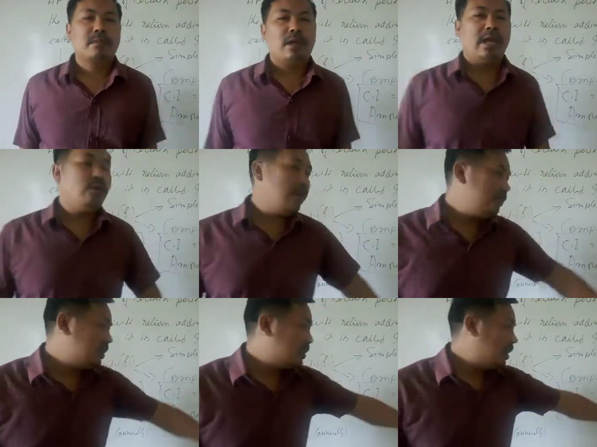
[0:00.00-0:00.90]
Annual
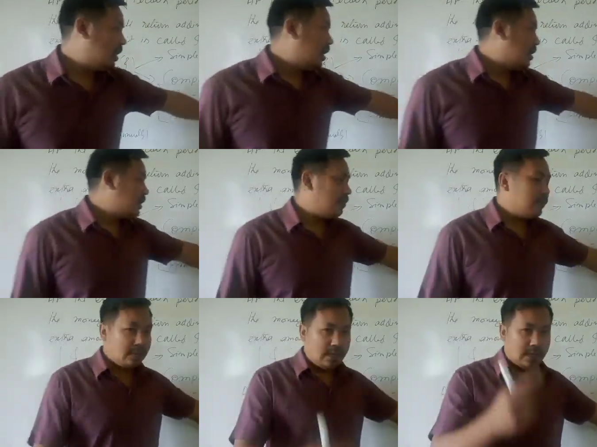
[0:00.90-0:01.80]
means, suppose
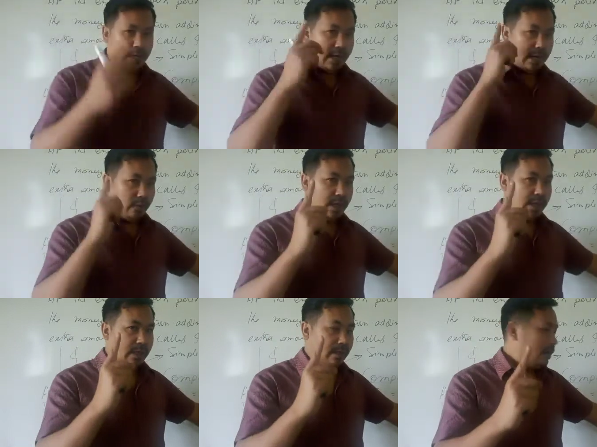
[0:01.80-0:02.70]
annually
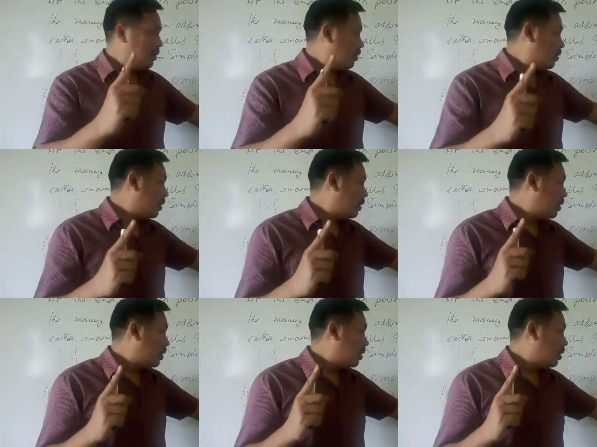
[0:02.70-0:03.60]

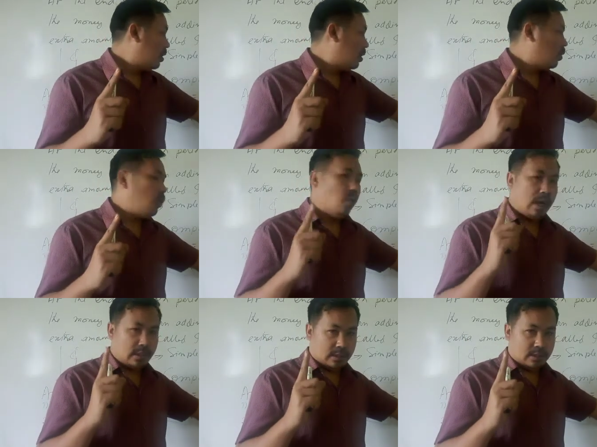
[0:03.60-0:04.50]
1
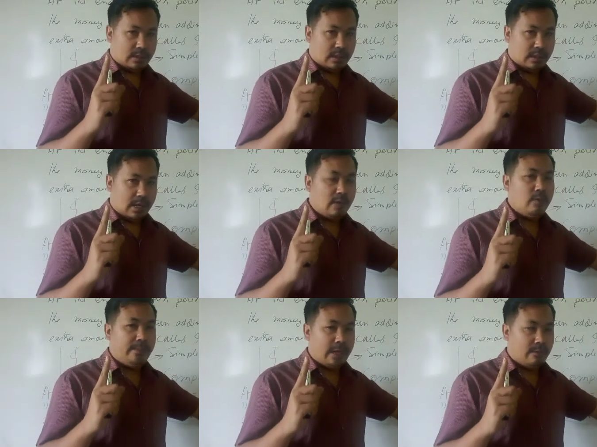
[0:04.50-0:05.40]
n will
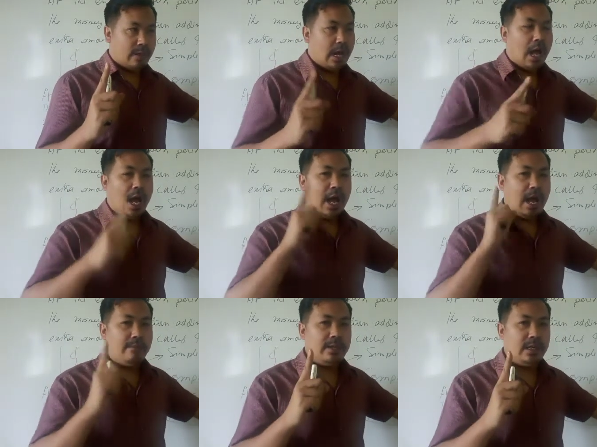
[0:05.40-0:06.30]
become 1.
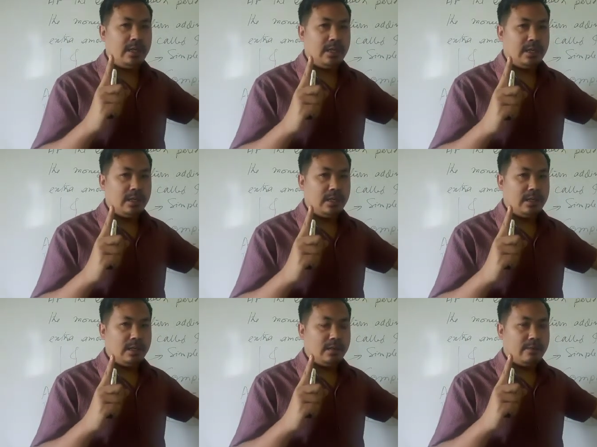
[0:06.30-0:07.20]
Half yearly
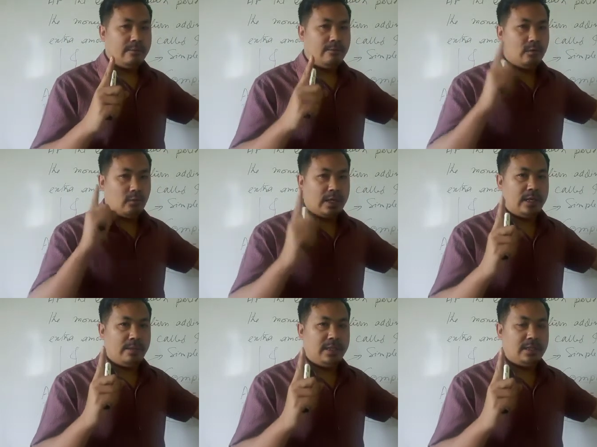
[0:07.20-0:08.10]
for 1
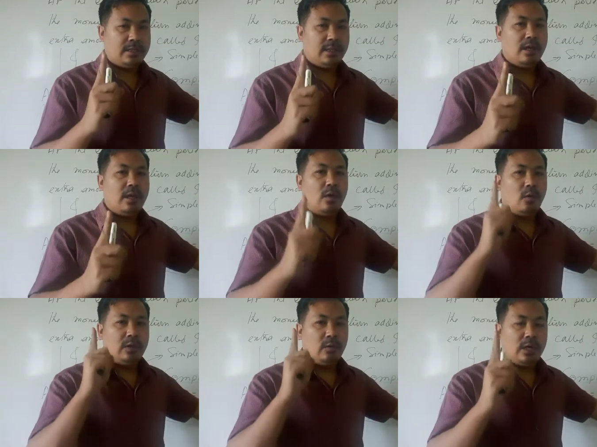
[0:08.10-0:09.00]
year means
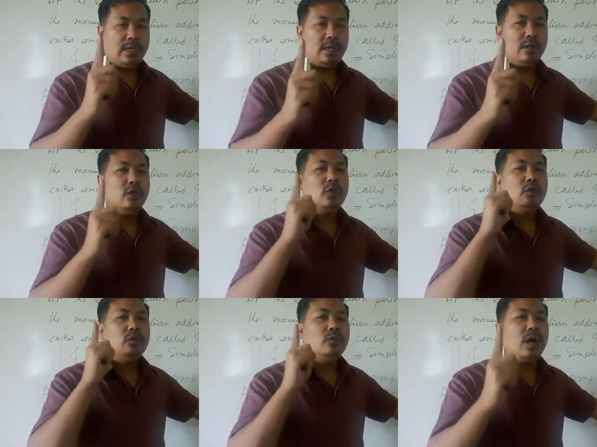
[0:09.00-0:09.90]
on 1 year
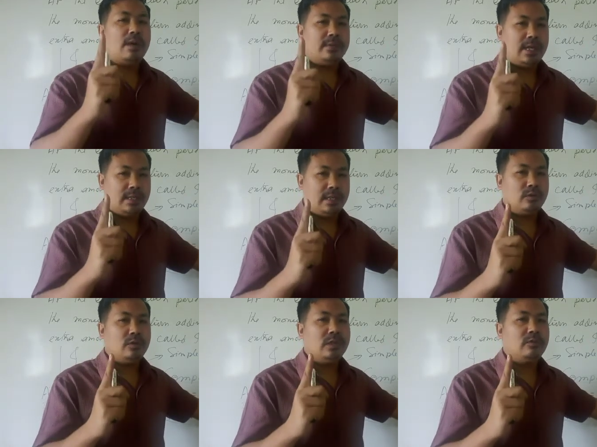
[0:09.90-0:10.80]
2 halves are there,
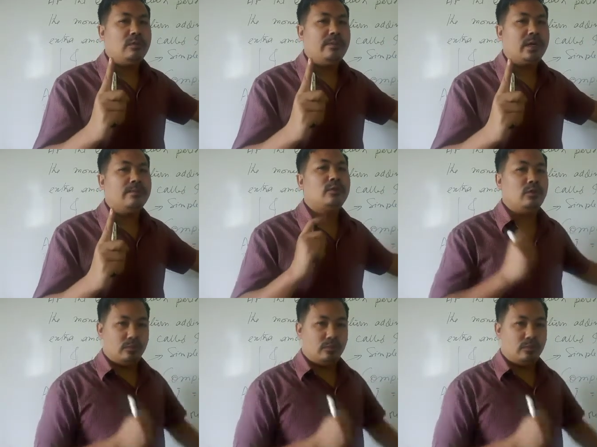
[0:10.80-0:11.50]
so this will become 2.